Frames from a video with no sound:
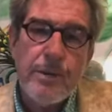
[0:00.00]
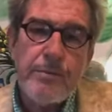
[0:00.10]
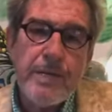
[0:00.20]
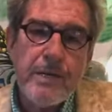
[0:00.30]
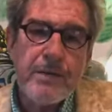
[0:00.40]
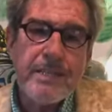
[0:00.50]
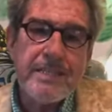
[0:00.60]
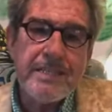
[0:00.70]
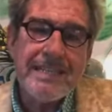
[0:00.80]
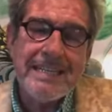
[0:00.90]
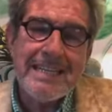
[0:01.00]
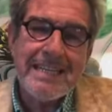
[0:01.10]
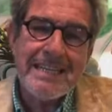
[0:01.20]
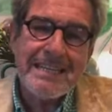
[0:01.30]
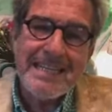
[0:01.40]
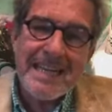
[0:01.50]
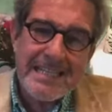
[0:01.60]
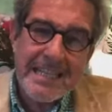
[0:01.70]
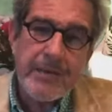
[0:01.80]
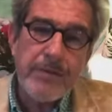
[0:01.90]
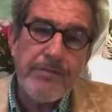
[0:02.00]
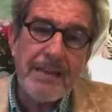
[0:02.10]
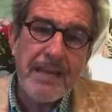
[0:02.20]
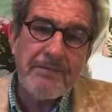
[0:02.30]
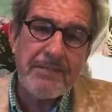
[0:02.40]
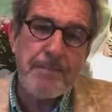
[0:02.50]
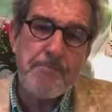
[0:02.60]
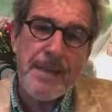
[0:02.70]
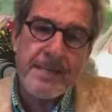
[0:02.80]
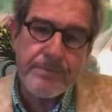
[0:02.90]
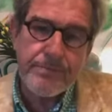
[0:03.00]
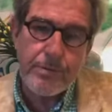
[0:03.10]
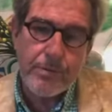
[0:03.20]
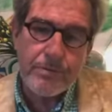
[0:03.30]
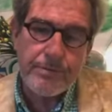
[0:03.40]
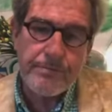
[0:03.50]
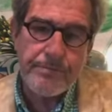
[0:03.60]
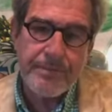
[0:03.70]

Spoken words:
When we look at the idea of love as a metaphor,